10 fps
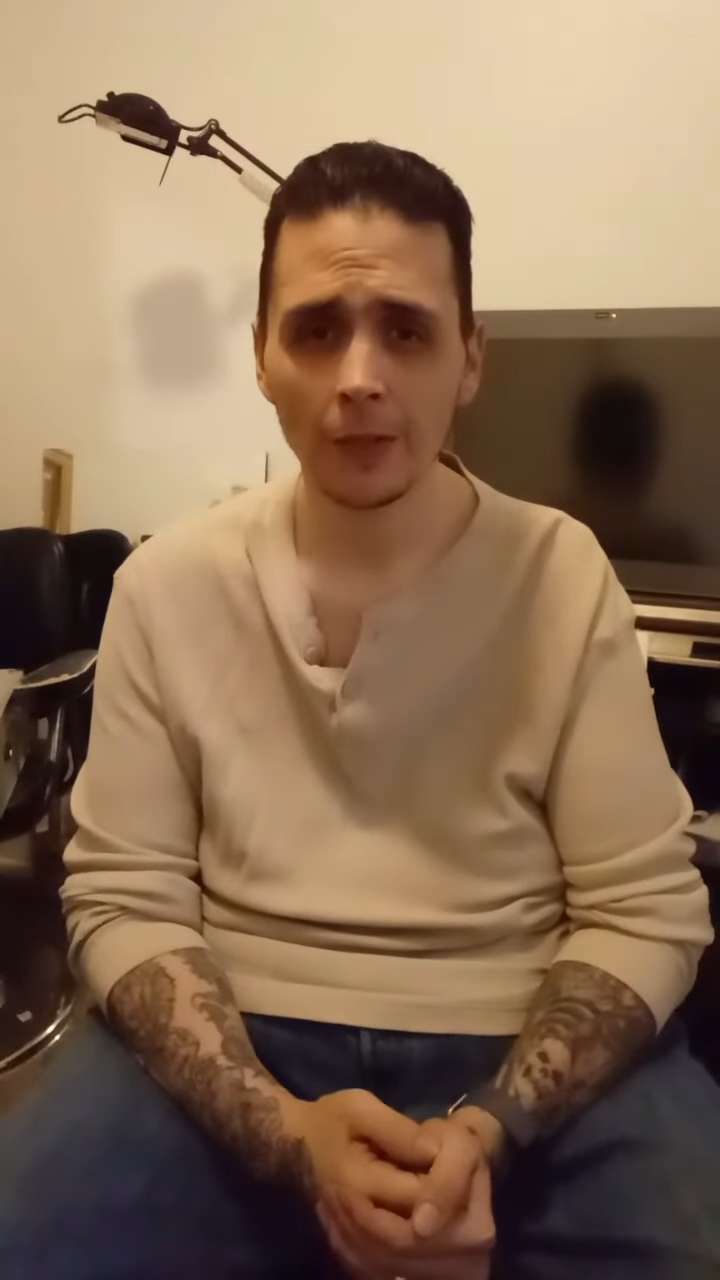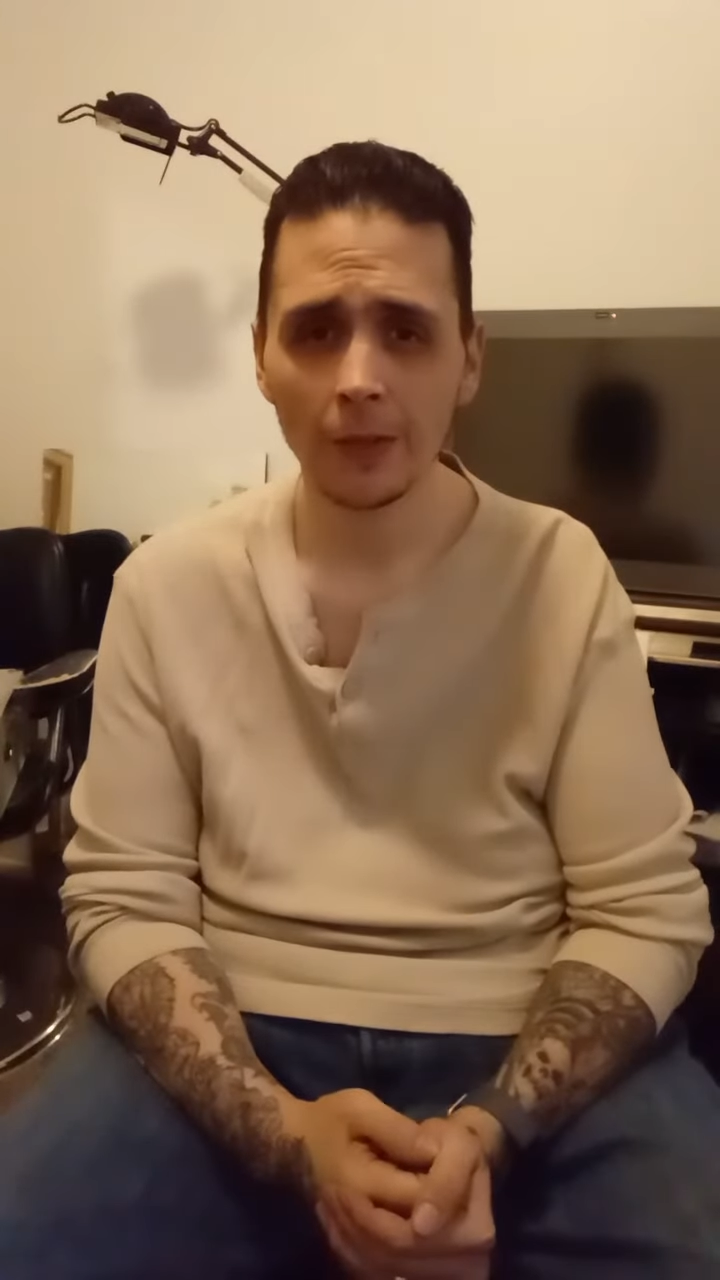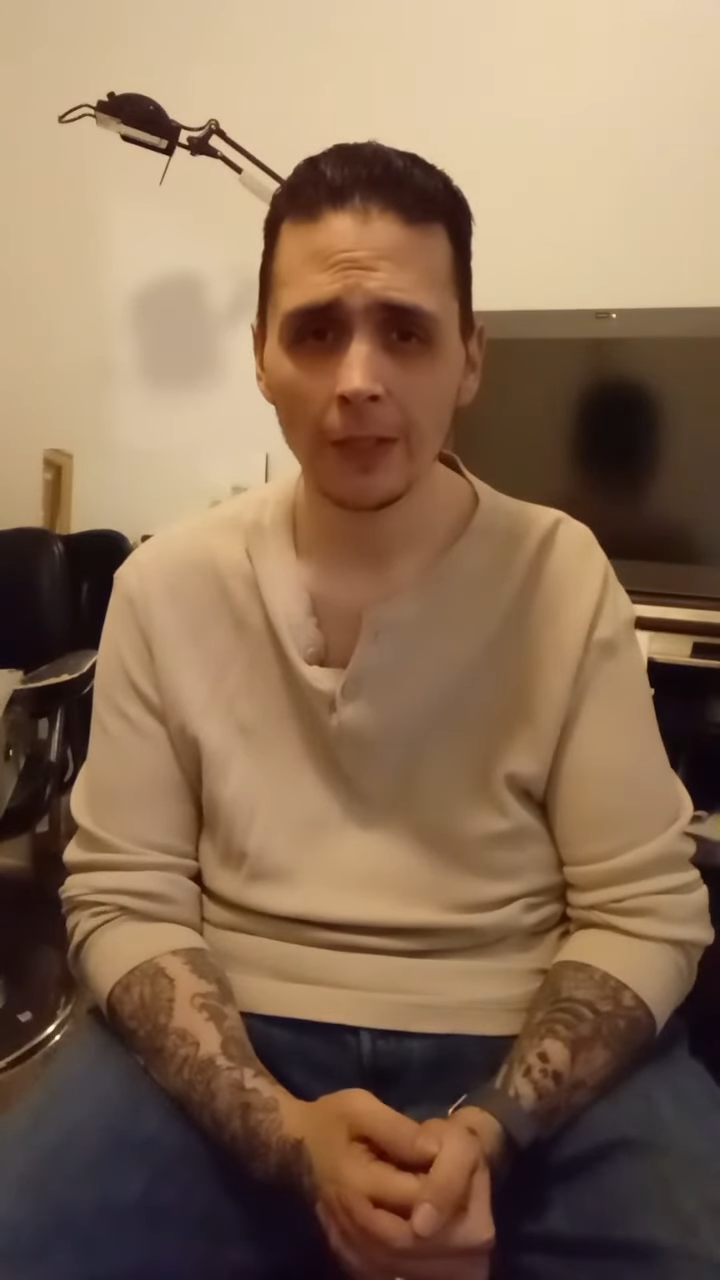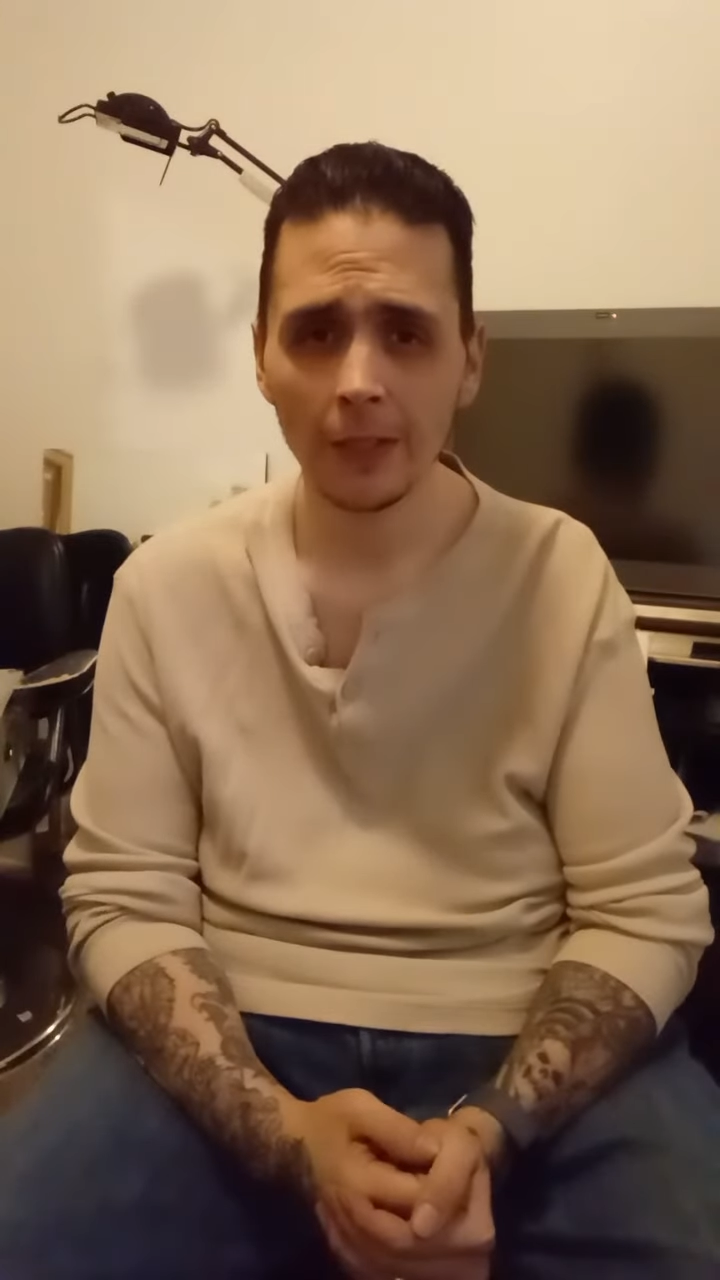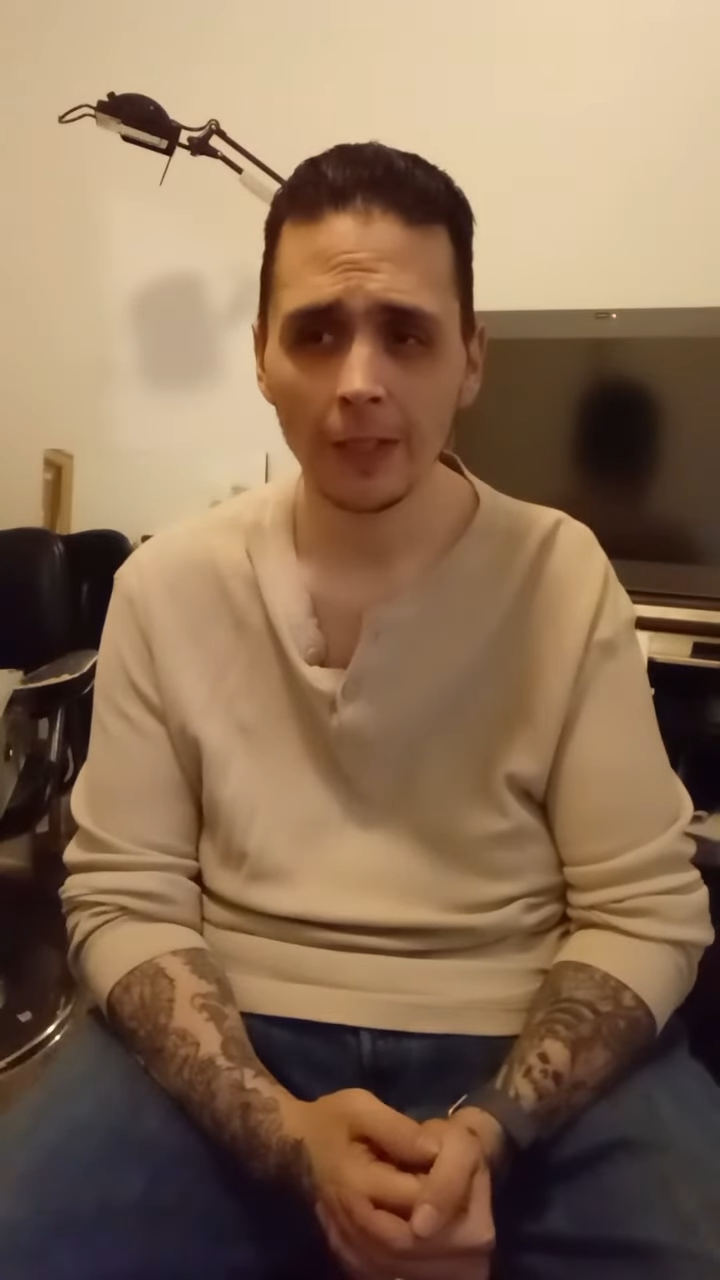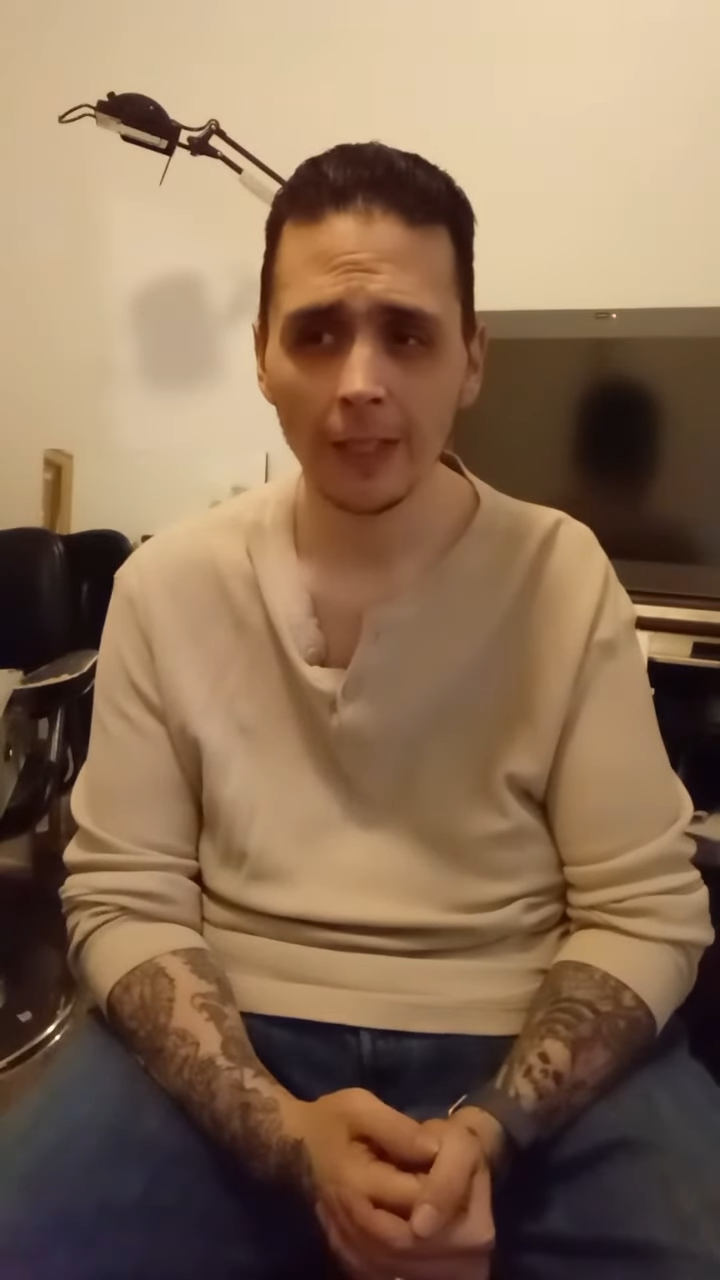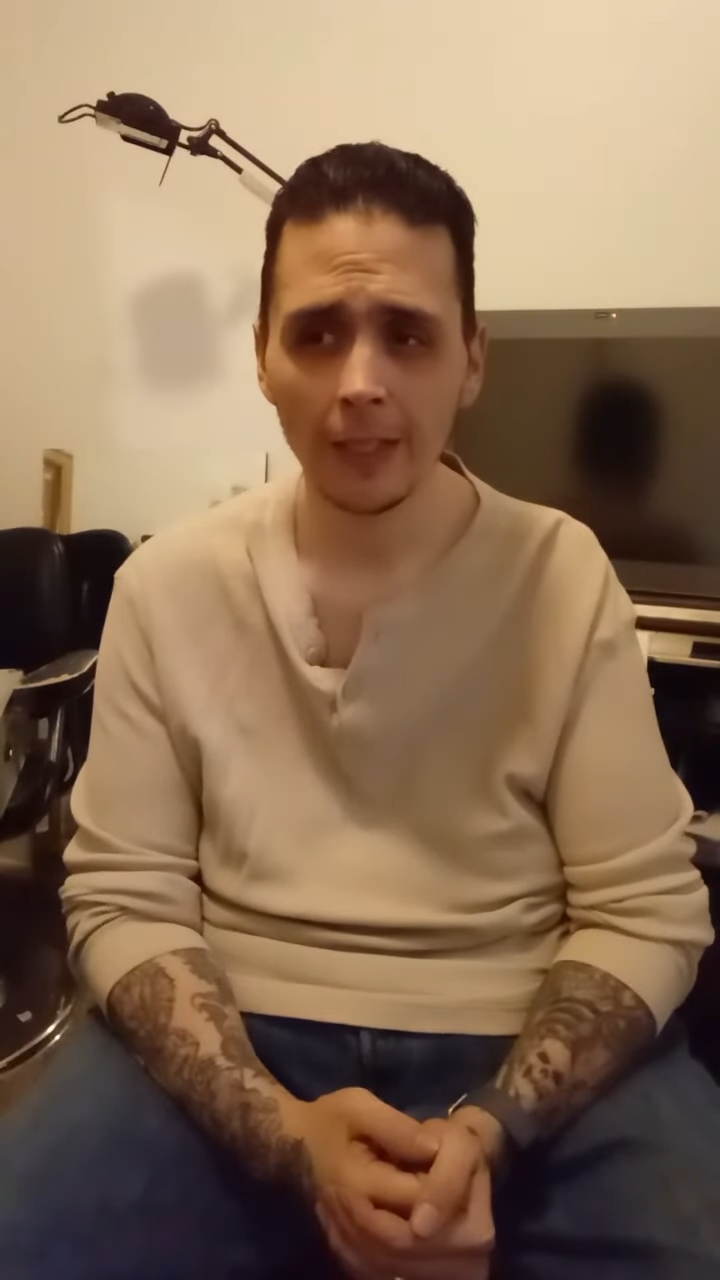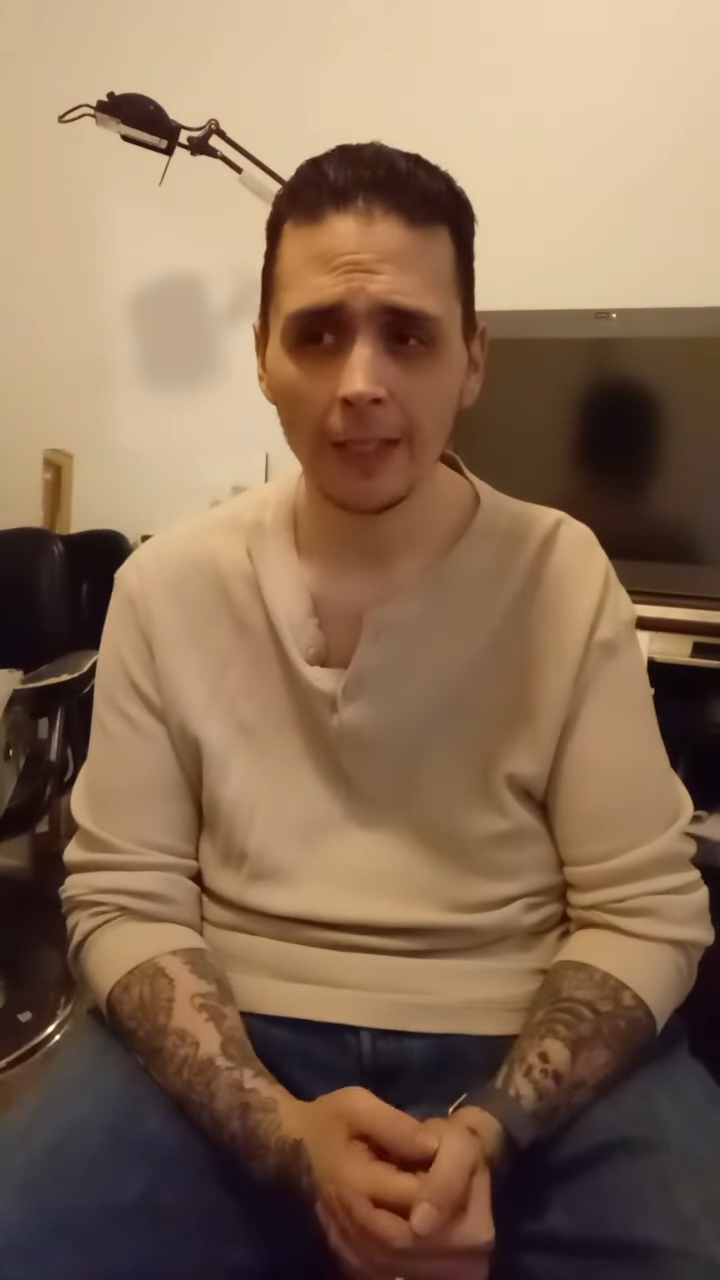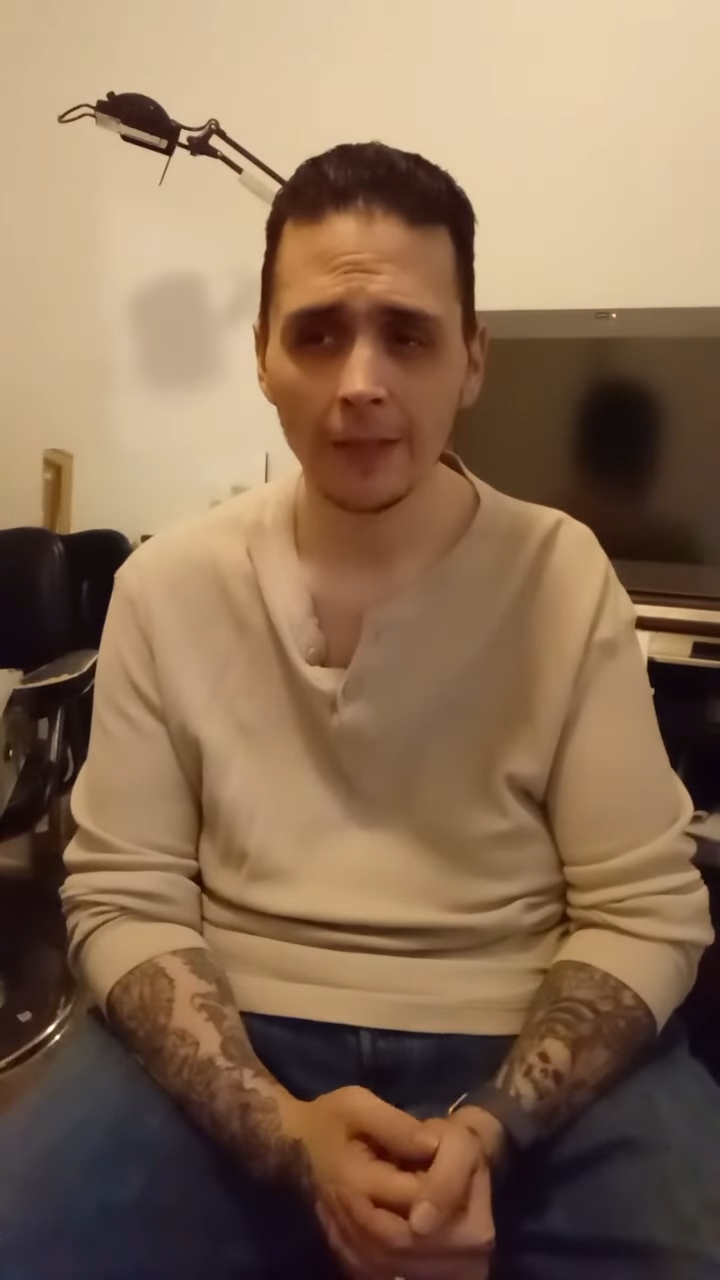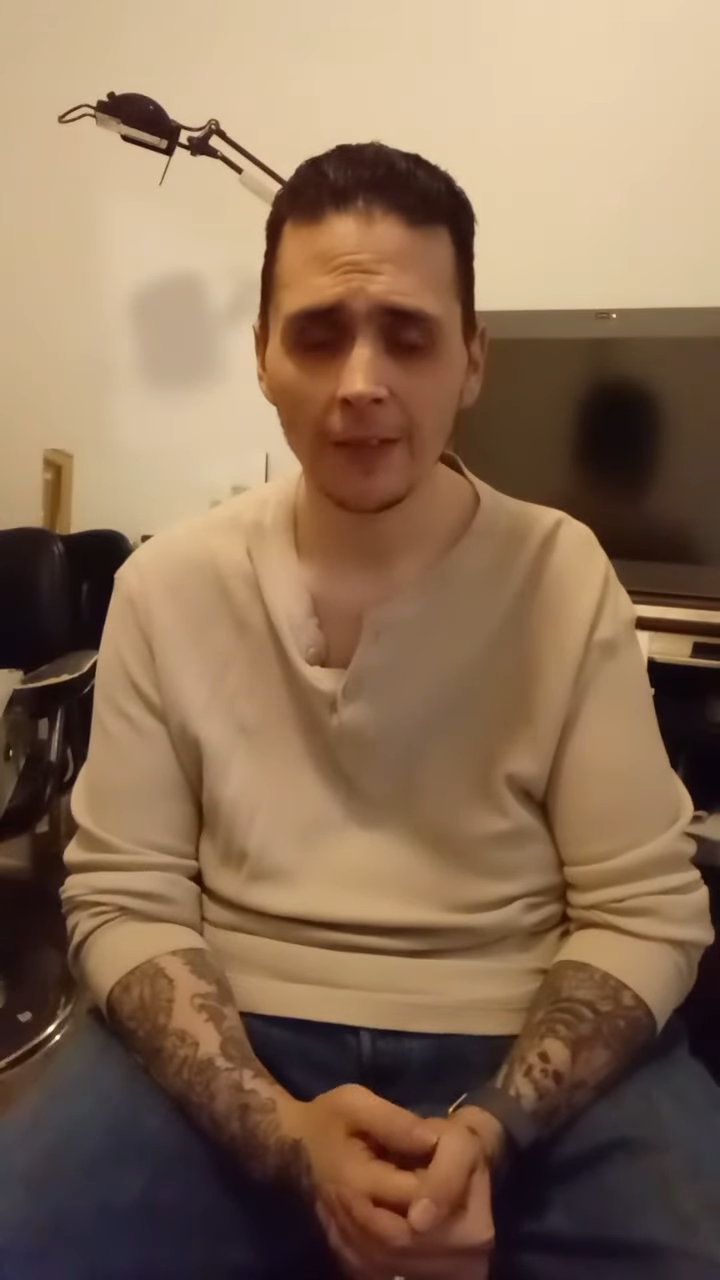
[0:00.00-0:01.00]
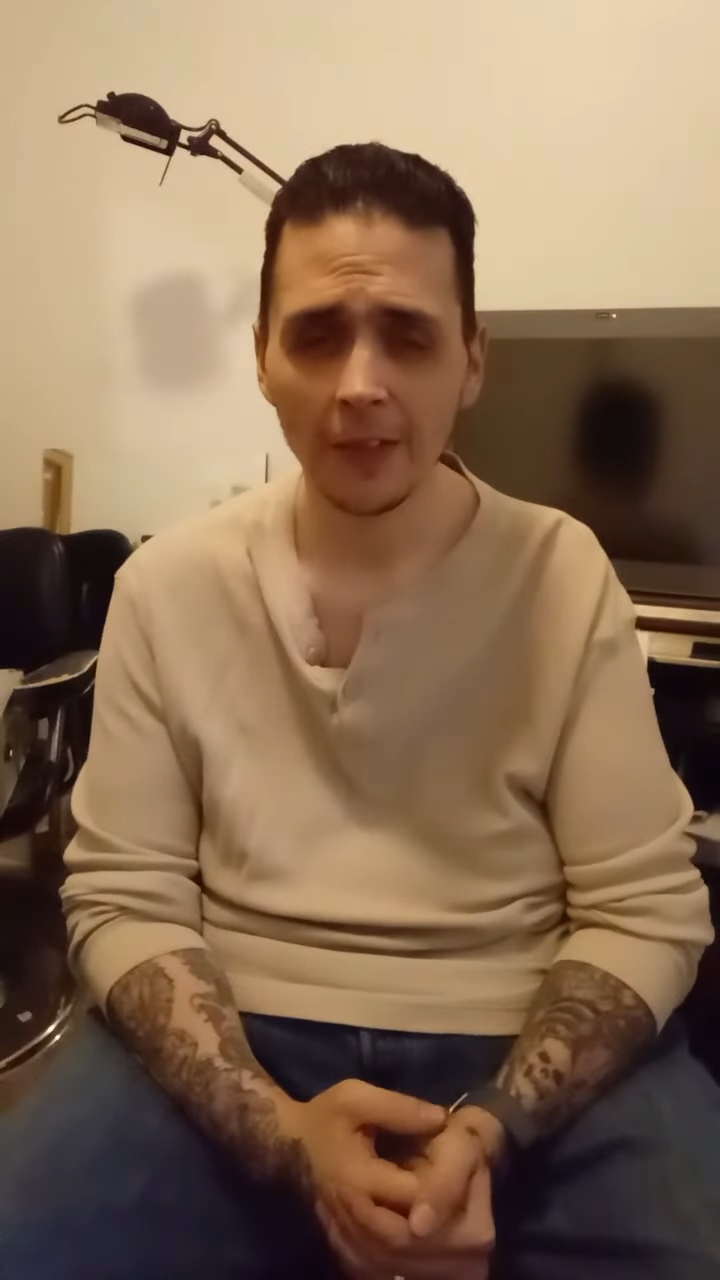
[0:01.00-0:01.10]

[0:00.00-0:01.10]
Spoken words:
or